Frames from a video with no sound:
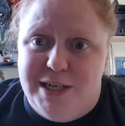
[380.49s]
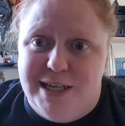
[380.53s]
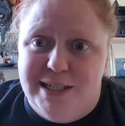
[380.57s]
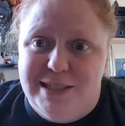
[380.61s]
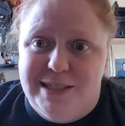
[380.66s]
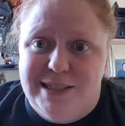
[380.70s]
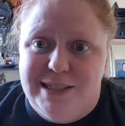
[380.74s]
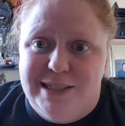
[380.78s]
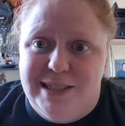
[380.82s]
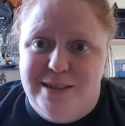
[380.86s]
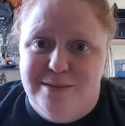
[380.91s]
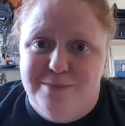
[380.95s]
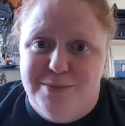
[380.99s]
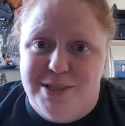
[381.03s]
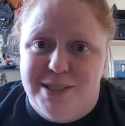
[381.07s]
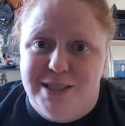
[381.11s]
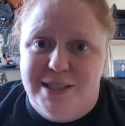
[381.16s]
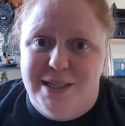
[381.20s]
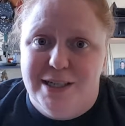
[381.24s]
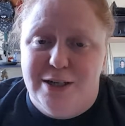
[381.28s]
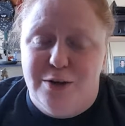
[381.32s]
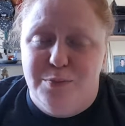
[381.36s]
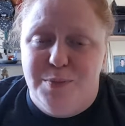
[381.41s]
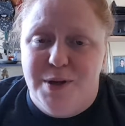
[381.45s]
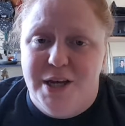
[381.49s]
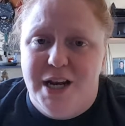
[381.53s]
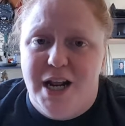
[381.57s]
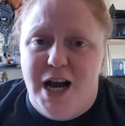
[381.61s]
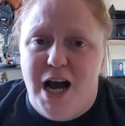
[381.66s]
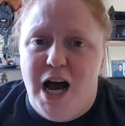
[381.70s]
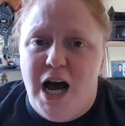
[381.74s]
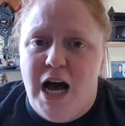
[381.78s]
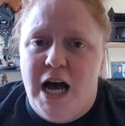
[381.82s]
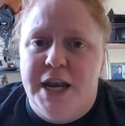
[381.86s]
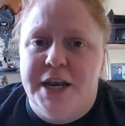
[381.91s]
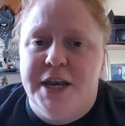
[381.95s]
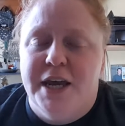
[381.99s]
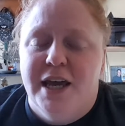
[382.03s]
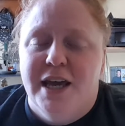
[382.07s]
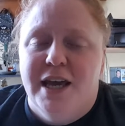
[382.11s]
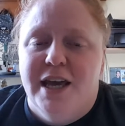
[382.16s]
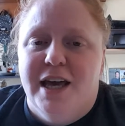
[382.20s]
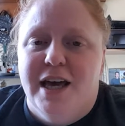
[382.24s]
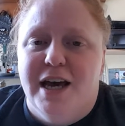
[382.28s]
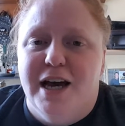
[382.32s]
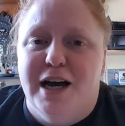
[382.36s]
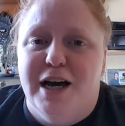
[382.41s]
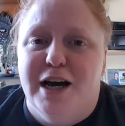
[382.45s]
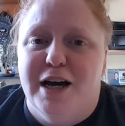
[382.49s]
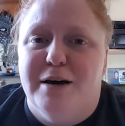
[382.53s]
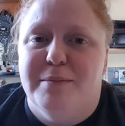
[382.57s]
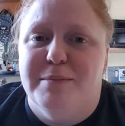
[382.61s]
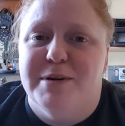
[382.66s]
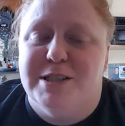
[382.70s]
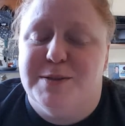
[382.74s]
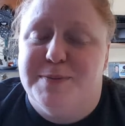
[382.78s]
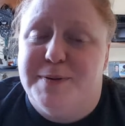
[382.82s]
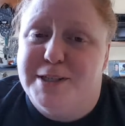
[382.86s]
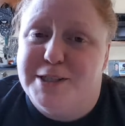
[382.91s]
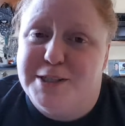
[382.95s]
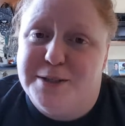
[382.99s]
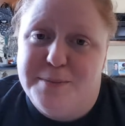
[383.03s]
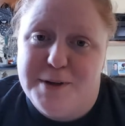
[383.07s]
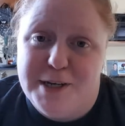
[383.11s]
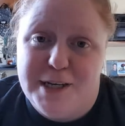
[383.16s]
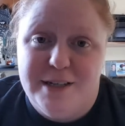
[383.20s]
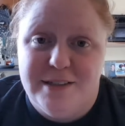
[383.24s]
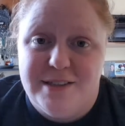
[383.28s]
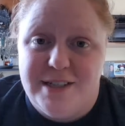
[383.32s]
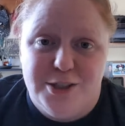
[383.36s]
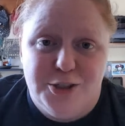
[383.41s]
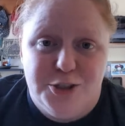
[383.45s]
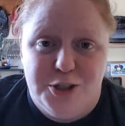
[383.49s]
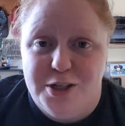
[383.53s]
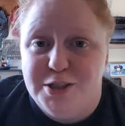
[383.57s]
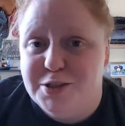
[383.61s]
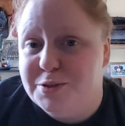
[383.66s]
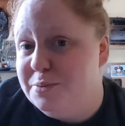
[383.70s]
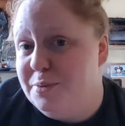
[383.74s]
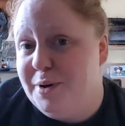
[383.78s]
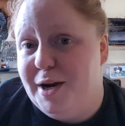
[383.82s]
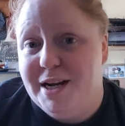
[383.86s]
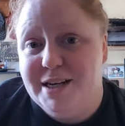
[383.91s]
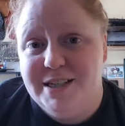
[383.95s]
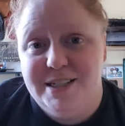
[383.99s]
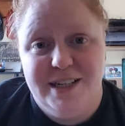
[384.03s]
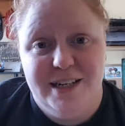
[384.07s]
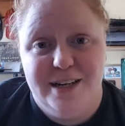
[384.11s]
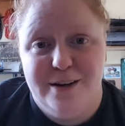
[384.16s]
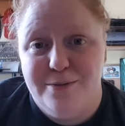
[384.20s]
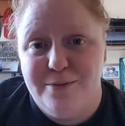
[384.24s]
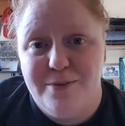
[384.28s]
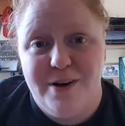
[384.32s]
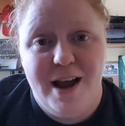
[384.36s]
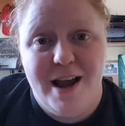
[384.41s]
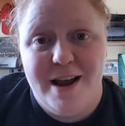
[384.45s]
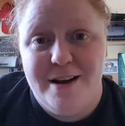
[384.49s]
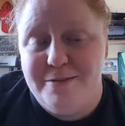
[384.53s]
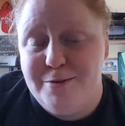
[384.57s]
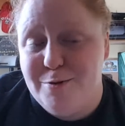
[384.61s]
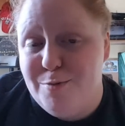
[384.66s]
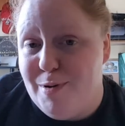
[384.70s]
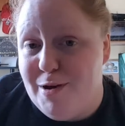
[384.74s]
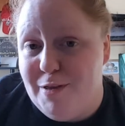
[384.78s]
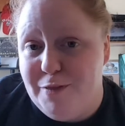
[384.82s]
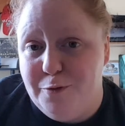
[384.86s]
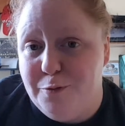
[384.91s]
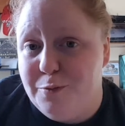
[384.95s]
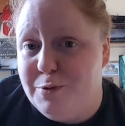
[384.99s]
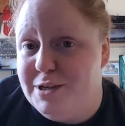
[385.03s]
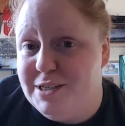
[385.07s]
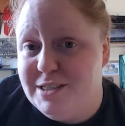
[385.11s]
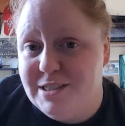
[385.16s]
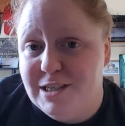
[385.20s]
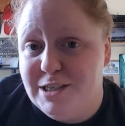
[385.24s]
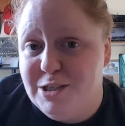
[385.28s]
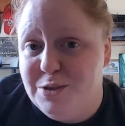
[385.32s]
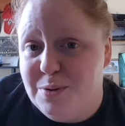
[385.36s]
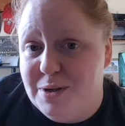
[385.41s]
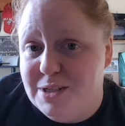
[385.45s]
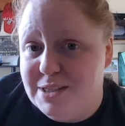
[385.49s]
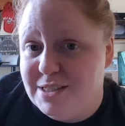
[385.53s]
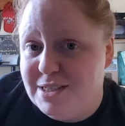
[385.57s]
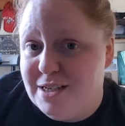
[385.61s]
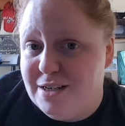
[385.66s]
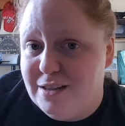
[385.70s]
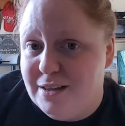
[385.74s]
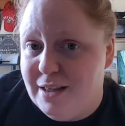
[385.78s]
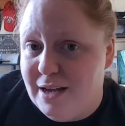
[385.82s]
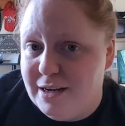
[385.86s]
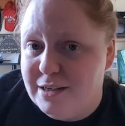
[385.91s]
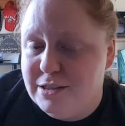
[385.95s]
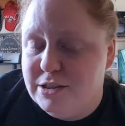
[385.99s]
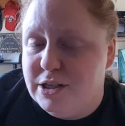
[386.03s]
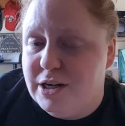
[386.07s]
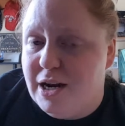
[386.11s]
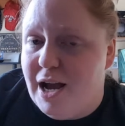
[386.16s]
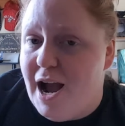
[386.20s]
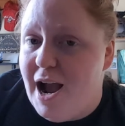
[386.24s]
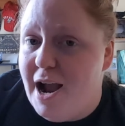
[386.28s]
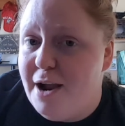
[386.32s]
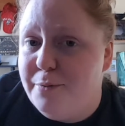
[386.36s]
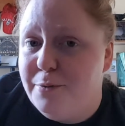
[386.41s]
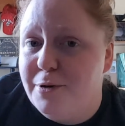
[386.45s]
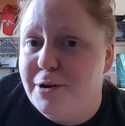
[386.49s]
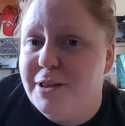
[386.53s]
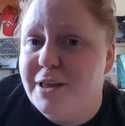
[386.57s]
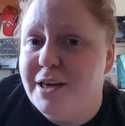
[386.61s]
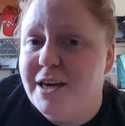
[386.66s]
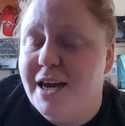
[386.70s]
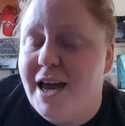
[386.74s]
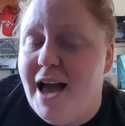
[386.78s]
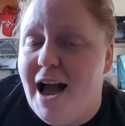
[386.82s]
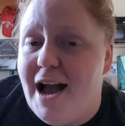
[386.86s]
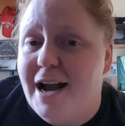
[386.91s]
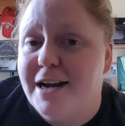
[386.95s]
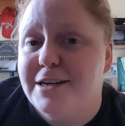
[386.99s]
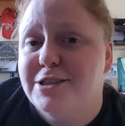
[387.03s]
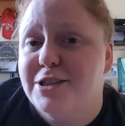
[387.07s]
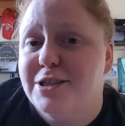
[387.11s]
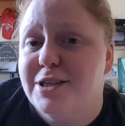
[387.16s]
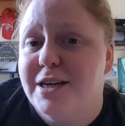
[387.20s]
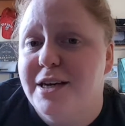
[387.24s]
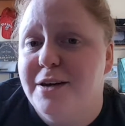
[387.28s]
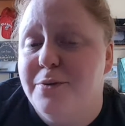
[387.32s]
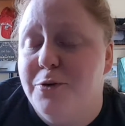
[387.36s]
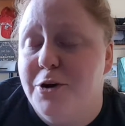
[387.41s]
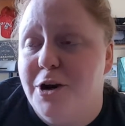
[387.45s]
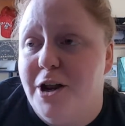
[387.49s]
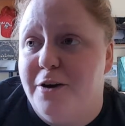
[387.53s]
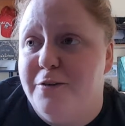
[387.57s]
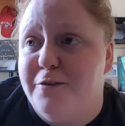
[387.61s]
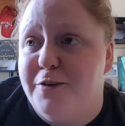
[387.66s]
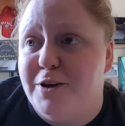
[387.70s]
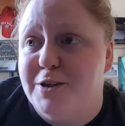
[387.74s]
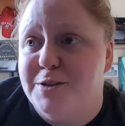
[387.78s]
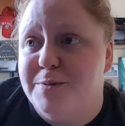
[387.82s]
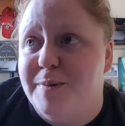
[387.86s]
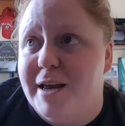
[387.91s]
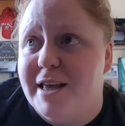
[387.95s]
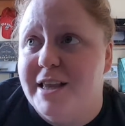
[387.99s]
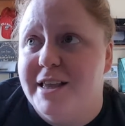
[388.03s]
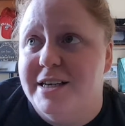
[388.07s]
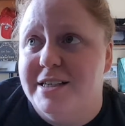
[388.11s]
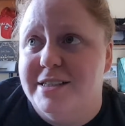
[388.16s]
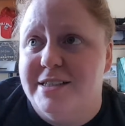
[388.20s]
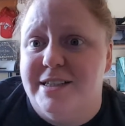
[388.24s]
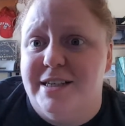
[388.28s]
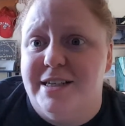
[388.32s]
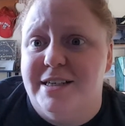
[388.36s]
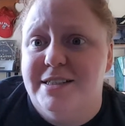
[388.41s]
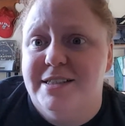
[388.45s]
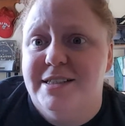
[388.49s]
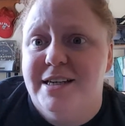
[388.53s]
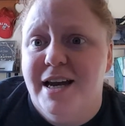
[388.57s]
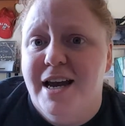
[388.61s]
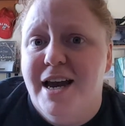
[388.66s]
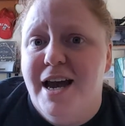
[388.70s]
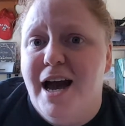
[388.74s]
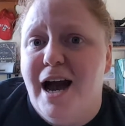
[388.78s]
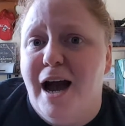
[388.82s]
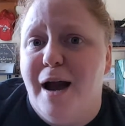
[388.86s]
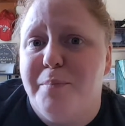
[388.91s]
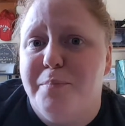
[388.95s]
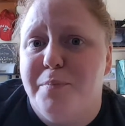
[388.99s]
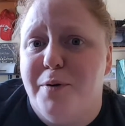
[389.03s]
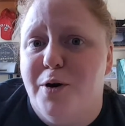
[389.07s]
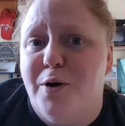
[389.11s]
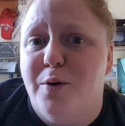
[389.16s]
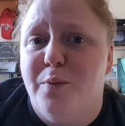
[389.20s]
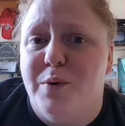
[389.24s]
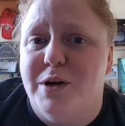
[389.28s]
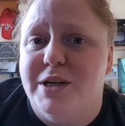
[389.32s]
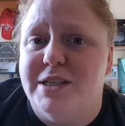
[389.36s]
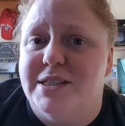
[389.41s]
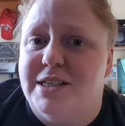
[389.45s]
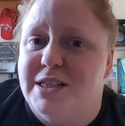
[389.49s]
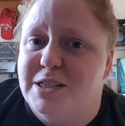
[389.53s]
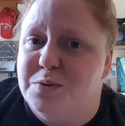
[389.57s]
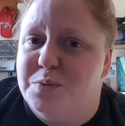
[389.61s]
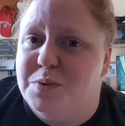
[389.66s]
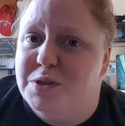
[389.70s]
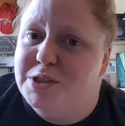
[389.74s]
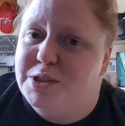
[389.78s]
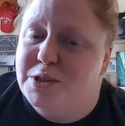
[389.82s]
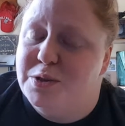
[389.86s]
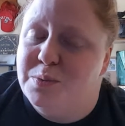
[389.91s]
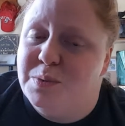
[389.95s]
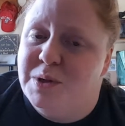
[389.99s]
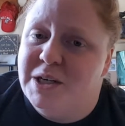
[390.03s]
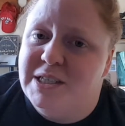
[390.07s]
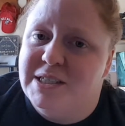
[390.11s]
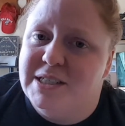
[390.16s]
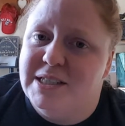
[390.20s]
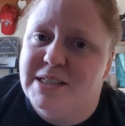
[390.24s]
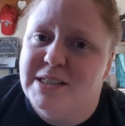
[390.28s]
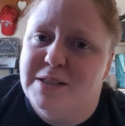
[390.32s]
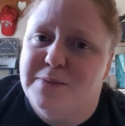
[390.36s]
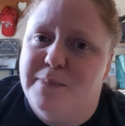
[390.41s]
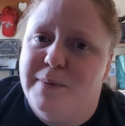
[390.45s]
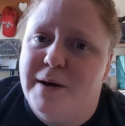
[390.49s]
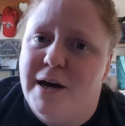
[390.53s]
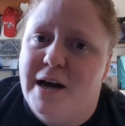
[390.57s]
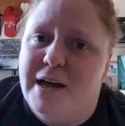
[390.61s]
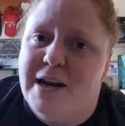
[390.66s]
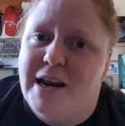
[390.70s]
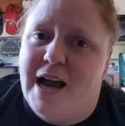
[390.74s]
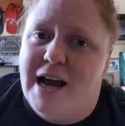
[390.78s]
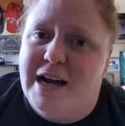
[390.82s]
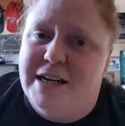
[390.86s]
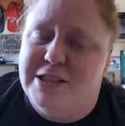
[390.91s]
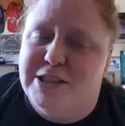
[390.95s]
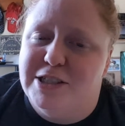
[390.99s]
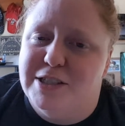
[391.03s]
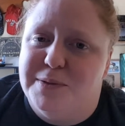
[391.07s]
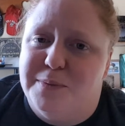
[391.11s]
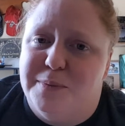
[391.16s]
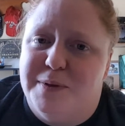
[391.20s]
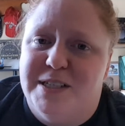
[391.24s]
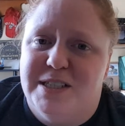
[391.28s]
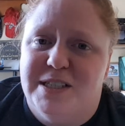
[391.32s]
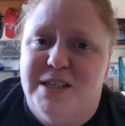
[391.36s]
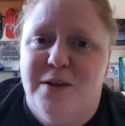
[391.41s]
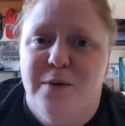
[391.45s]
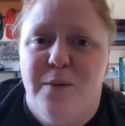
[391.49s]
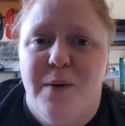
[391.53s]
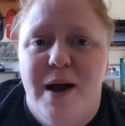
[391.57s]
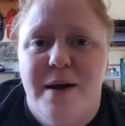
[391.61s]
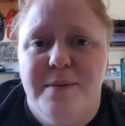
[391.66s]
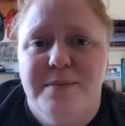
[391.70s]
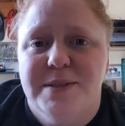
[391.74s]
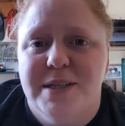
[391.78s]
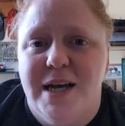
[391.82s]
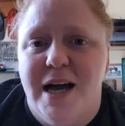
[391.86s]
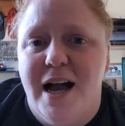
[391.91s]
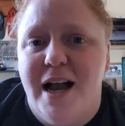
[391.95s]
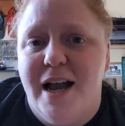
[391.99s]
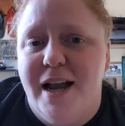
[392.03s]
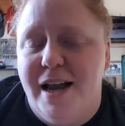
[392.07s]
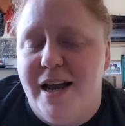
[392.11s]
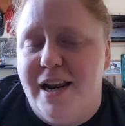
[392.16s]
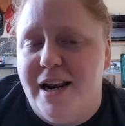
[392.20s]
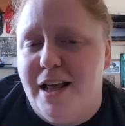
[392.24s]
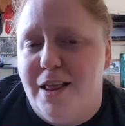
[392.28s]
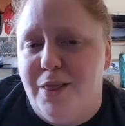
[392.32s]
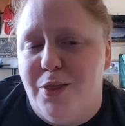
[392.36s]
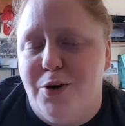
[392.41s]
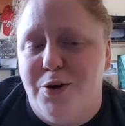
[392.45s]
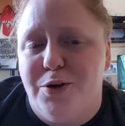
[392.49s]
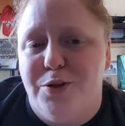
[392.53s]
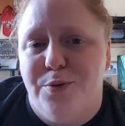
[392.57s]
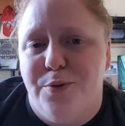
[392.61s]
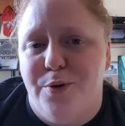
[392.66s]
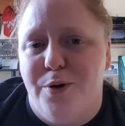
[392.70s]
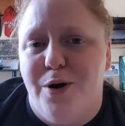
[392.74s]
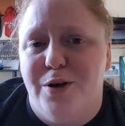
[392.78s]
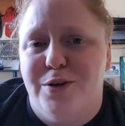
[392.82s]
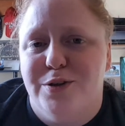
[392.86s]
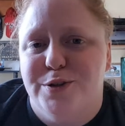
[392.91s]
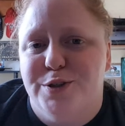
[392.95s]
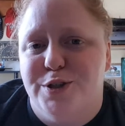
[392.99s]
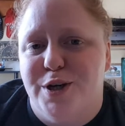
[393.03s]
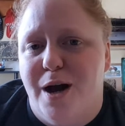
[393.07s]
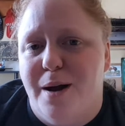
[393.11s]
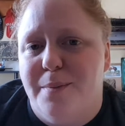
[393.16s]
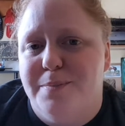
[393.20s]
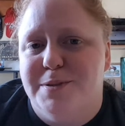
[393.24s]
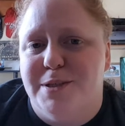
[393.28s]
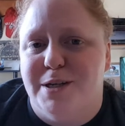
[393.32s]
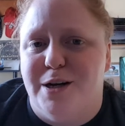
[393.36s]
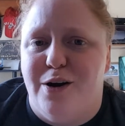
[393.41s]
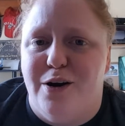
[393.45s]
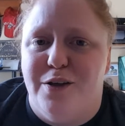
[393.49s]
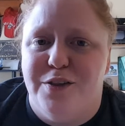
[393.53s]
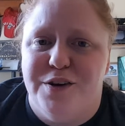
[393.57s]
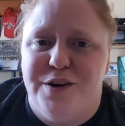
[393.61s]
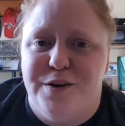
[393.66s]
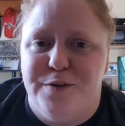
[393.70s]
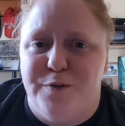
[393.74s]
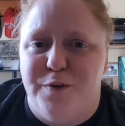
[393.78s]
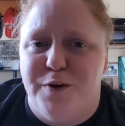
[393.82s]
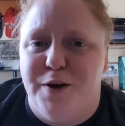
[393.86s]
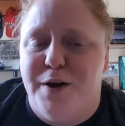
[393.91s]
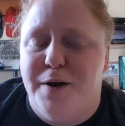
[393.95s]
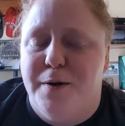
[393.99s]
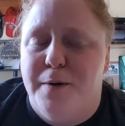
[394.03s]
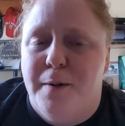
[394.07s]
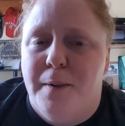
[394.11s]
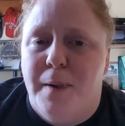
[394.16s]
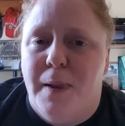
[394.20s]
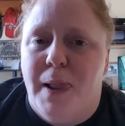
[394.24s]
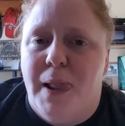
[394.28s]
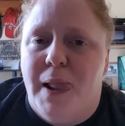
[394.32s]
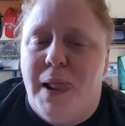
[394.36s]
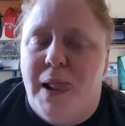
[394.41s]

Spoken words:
That seems a little bit odd, especially because I just ranted and raved about the Weasley Twins collection. I really, actually, when I first made this list, I put Weasley's Wizard Wheezes, but I just went to the website and I looked through all the shops at all the different